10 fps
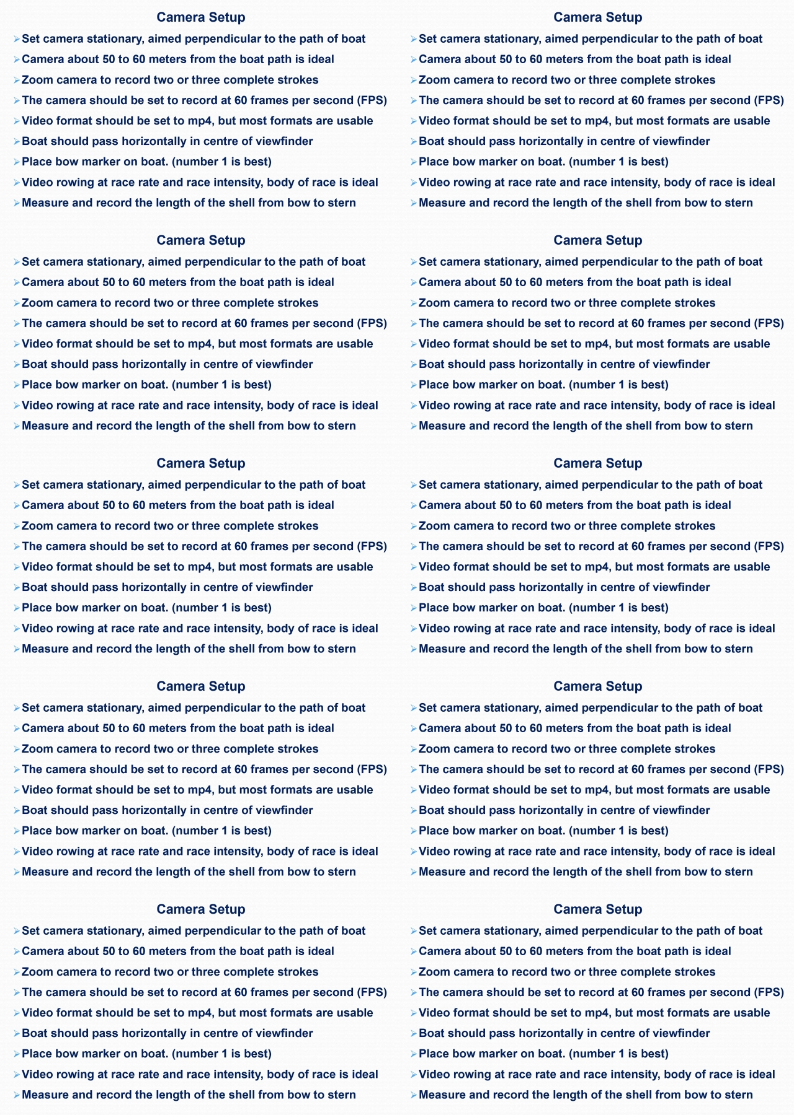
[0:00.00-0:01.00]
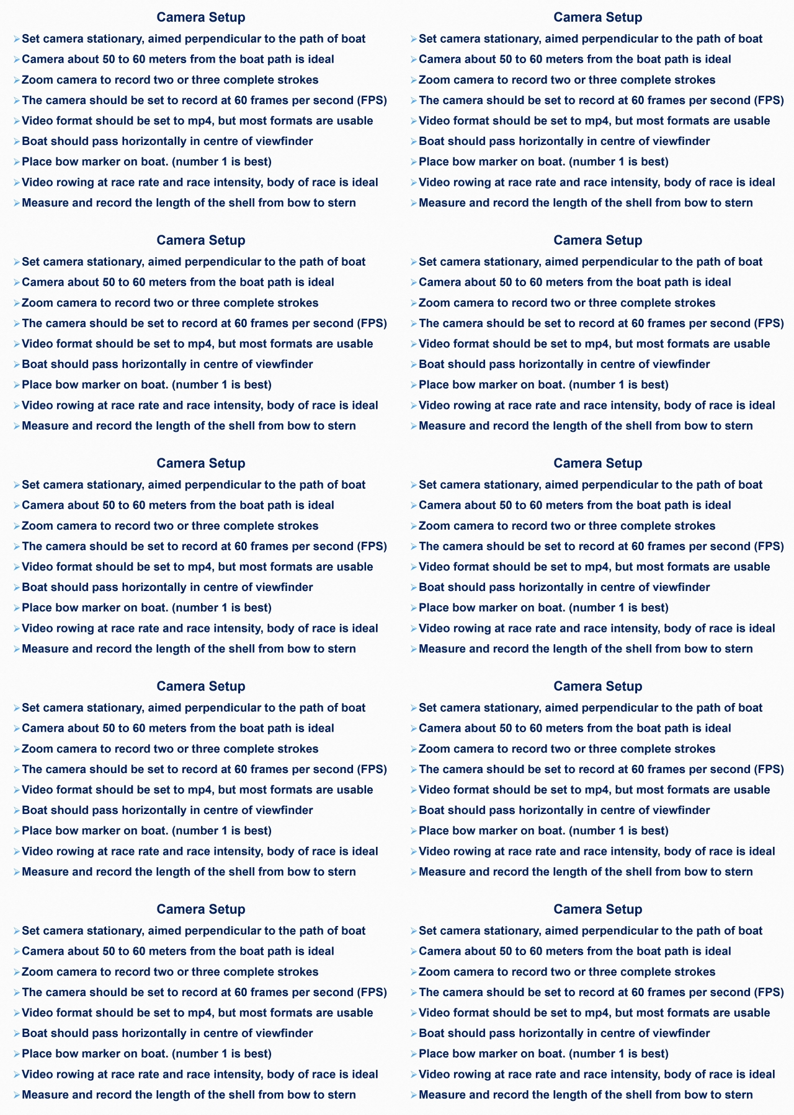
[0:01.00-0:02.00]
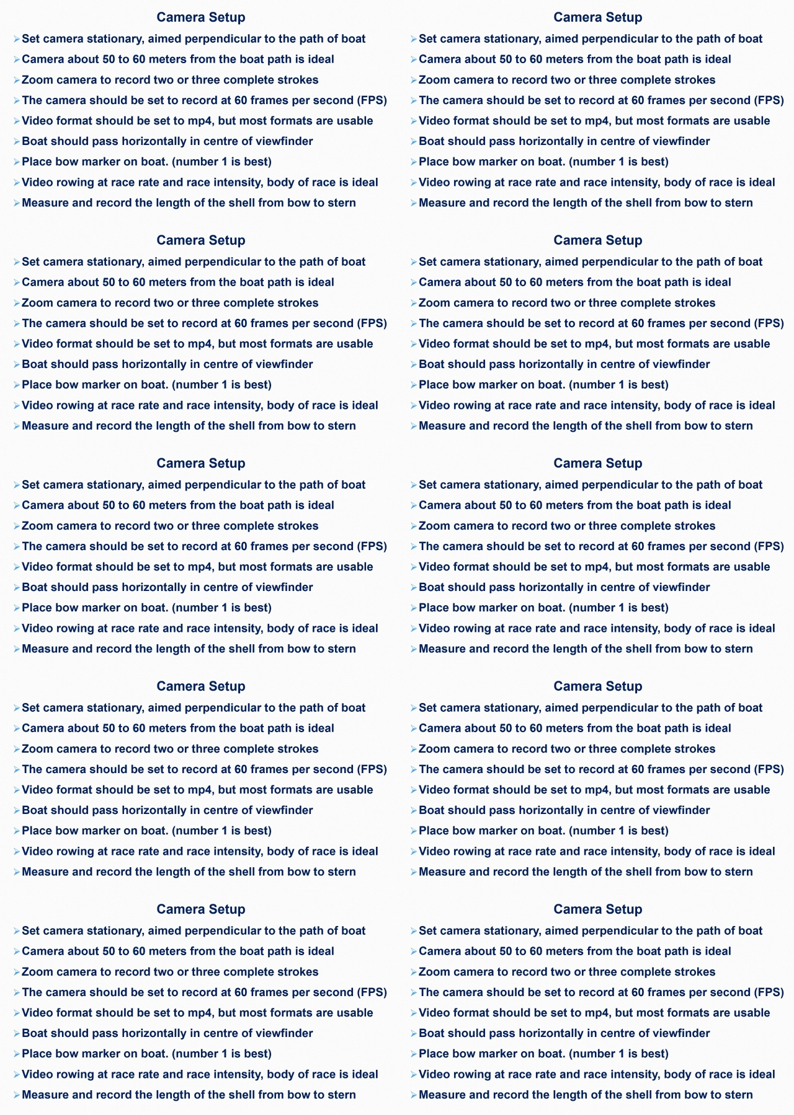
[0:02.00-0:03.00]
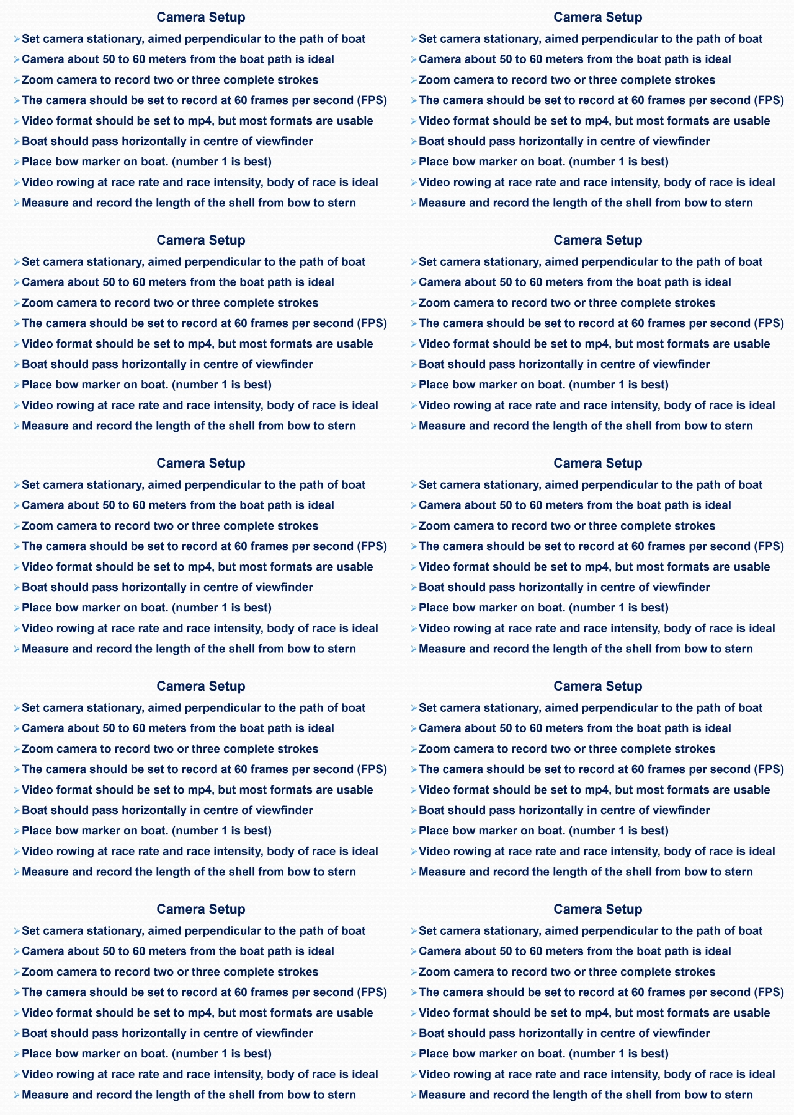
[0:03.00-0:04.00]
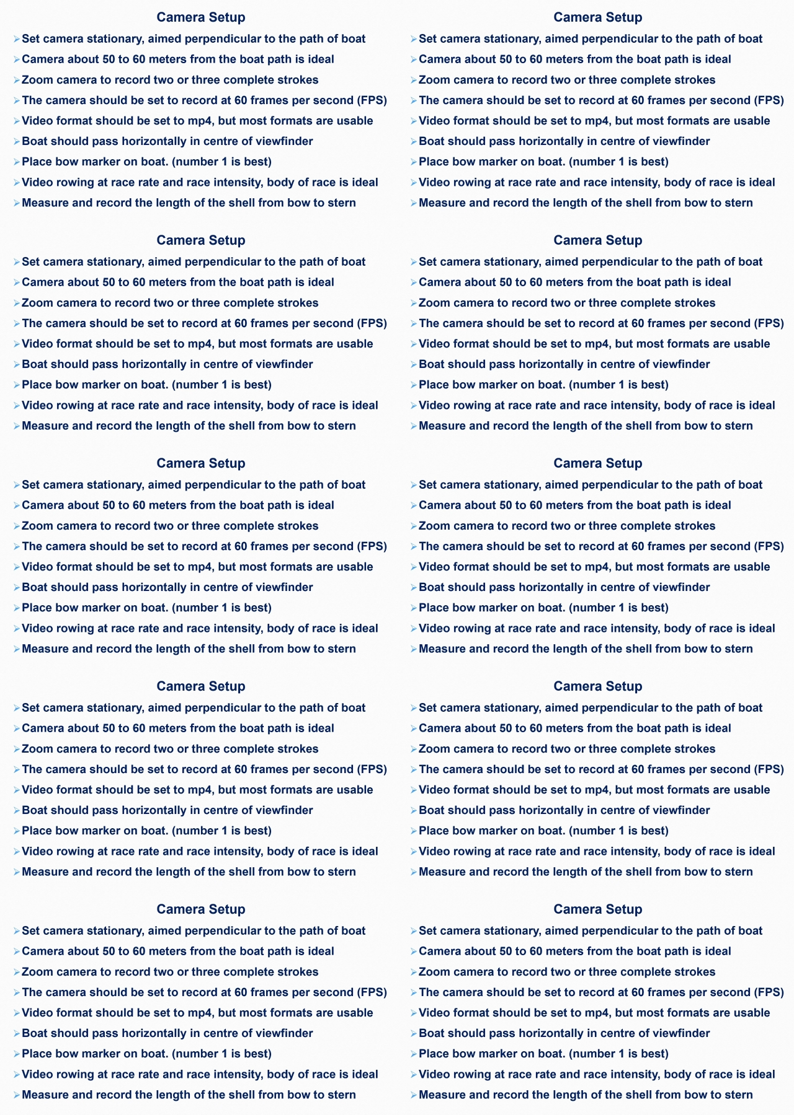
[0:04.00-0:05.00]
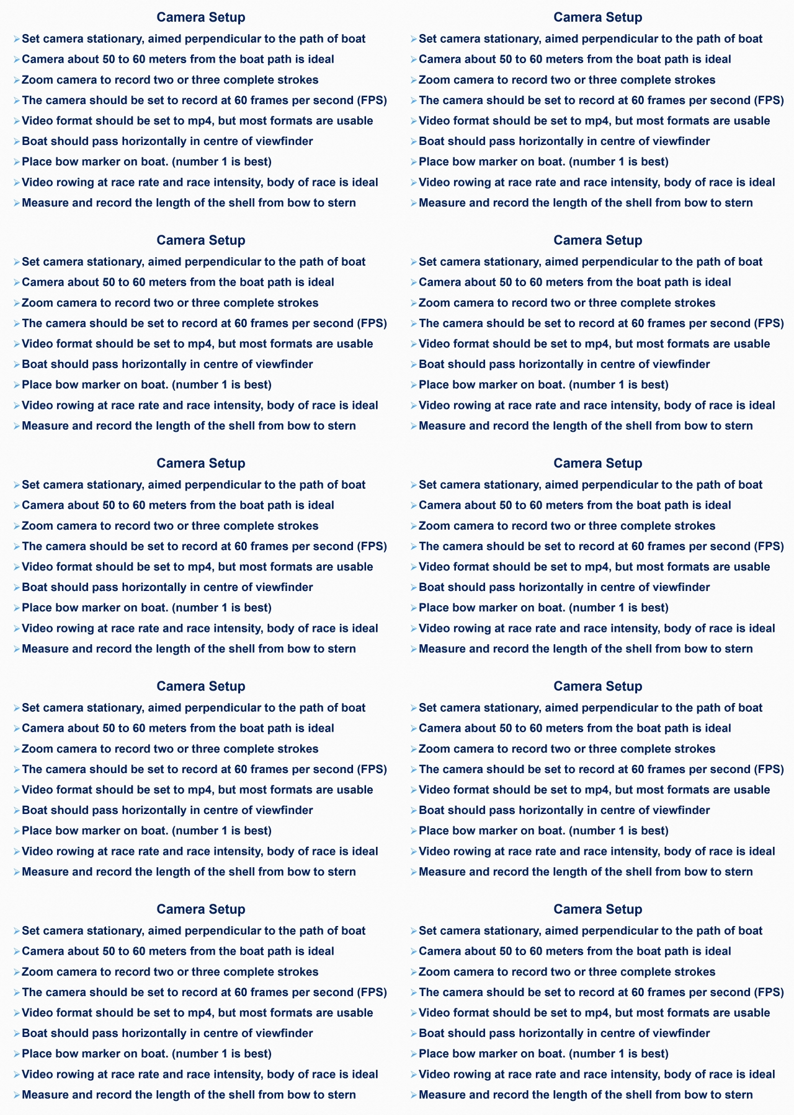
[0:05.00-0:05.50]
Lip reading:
(no speaker visible)